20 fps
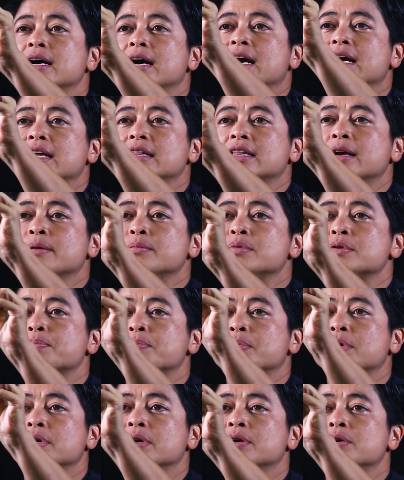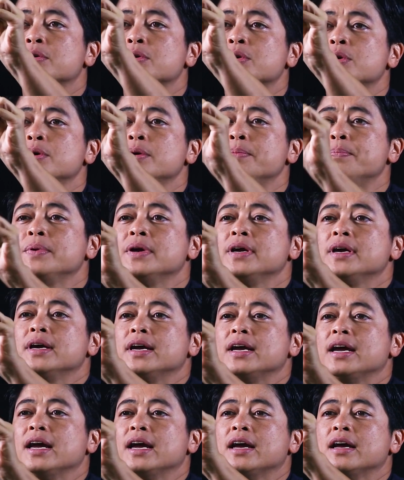items per group,
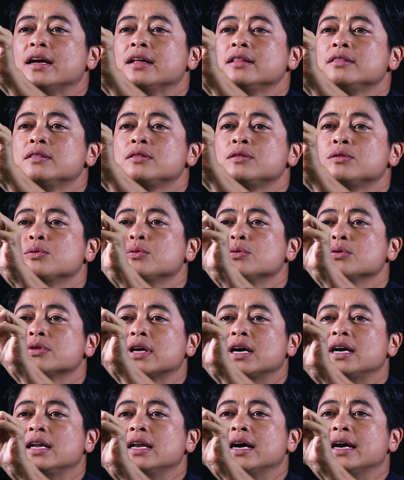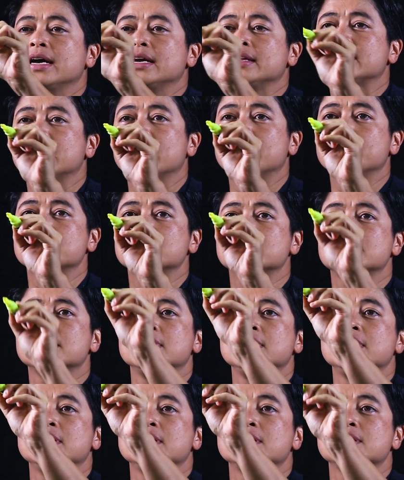and total
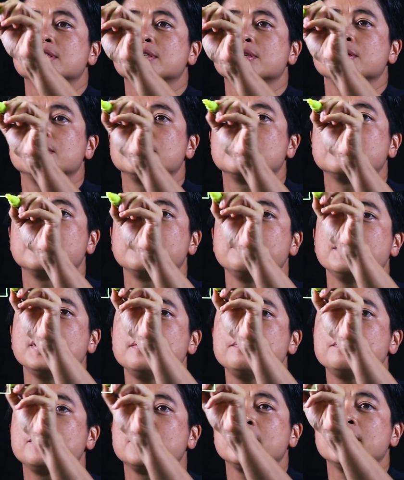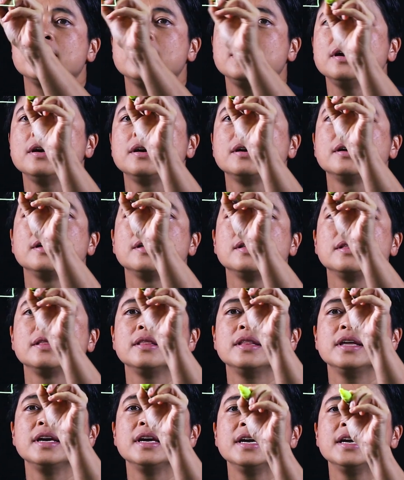items. So remember,
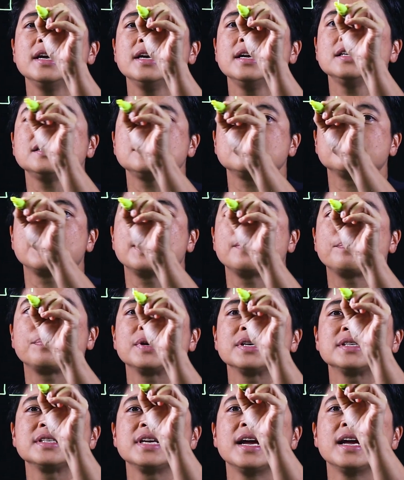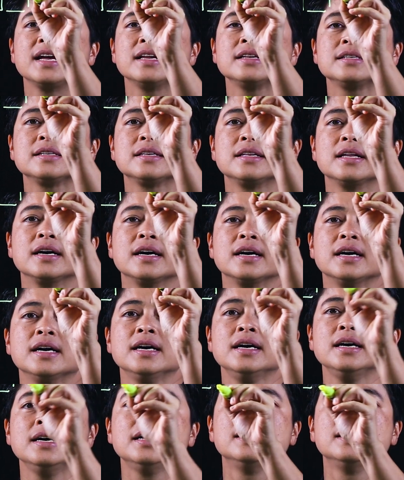this represents
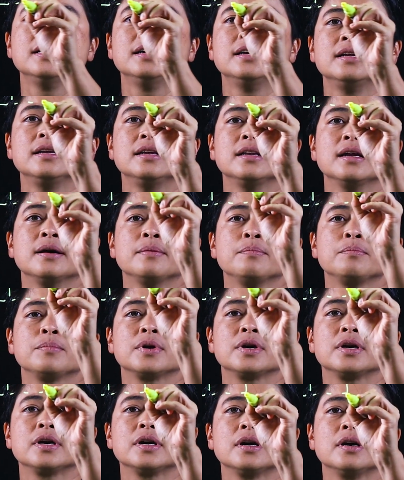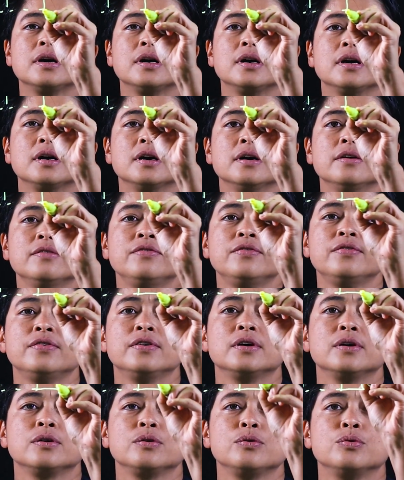the number of
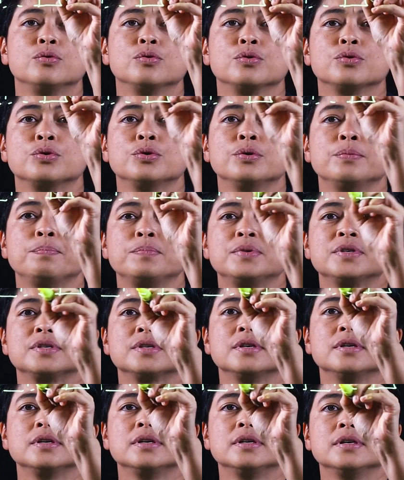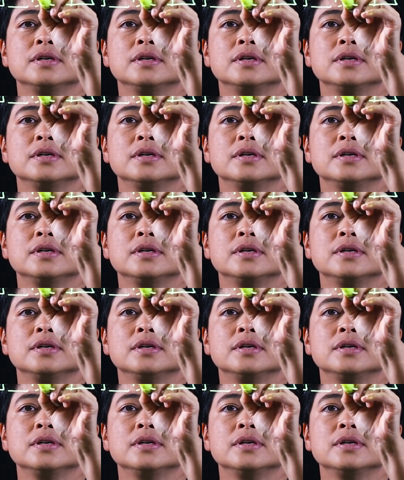groups.